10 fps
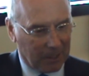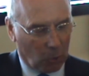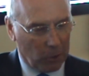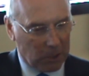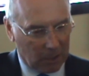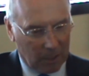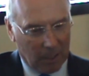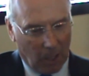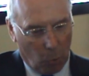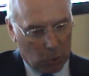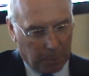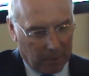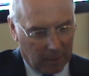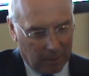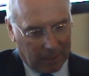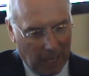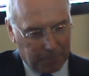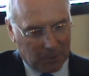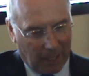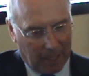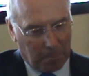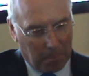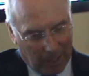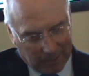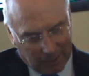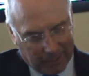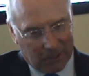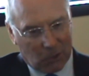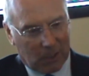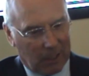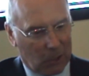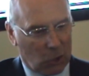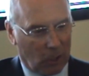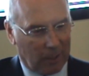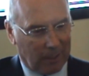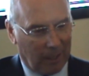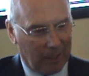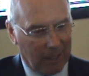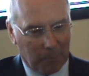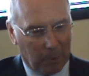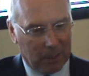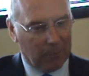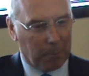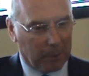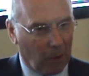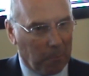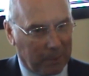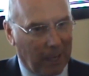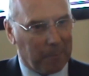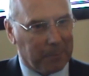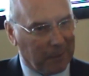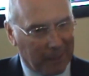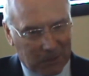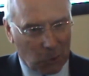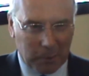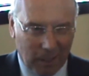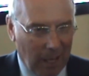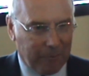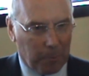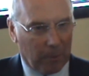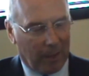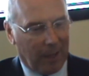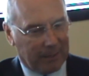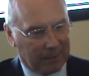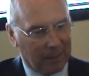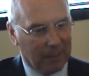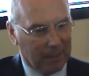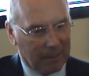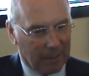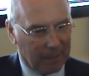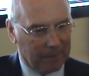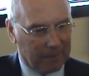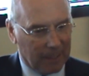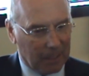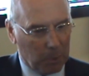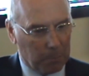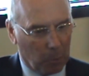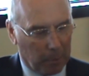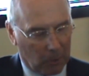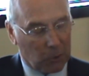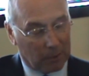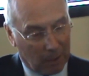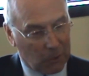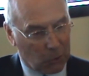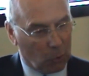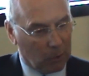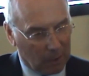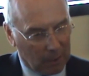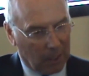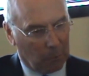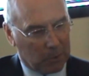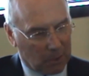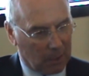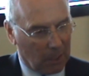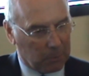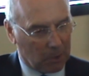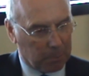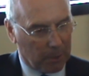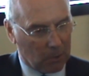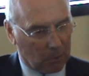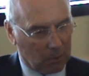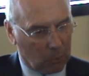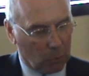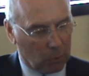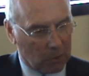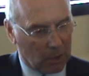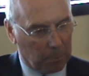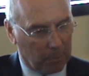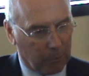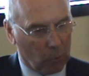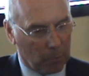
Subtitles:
Cloyster always put the captain's armband, like his shirt and that, but he'd never become captain. Like, so we'd laugh about that, and we Bobby Russell and that. So that was a special tour, I said before.